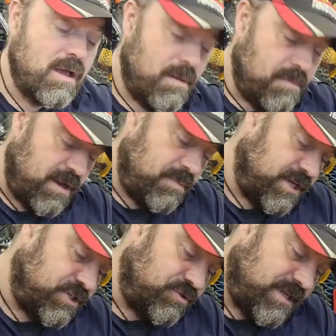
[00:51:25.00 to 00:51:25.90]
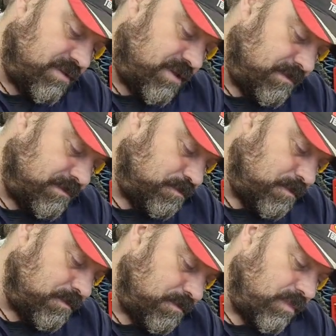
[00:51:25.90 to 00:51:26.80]
better pastries out there.
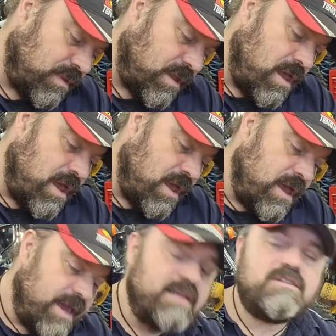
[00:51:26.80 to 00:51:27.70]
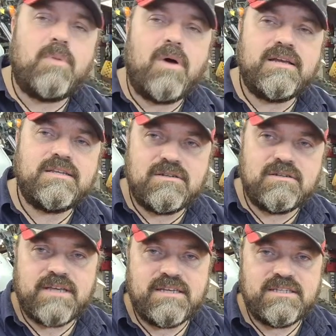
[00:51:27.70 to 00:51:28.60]
Is the pie still
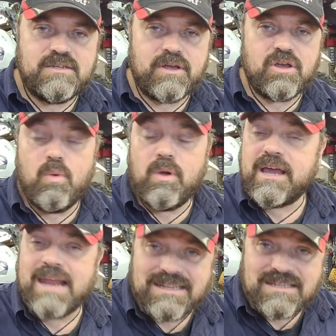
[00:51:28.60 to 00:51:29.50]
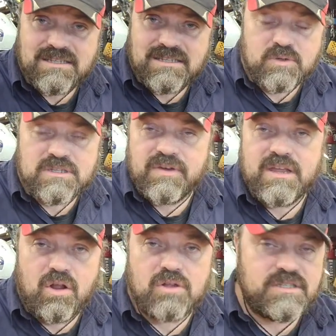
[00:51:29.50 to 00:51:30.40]
tasty when cold? Well, I can answer this because I've eaten
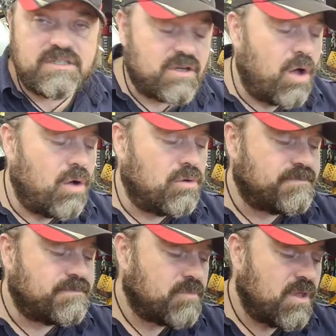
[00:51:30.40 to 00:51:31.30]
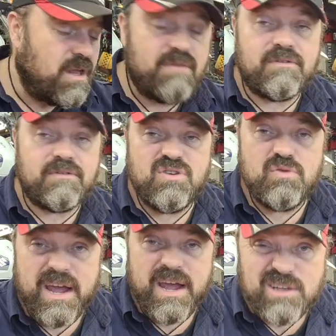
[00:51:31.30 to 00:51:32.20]
lots of these cold, even a few
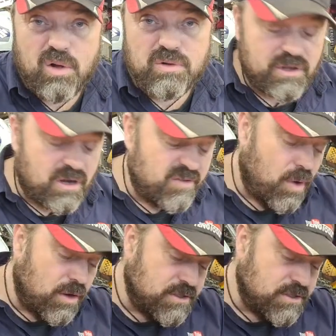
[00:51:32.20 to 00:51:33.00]
days old in the glove box.